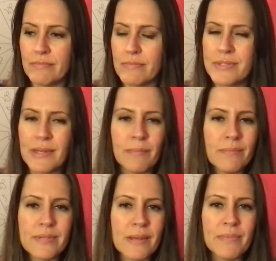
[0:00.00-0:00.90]

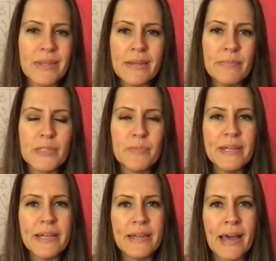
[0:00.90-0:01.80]
something he was
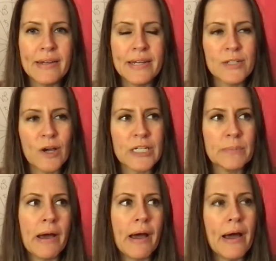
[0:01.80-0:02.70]
speaking at, he talked
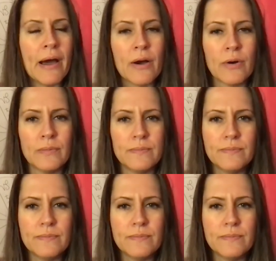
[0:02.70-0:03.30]
about how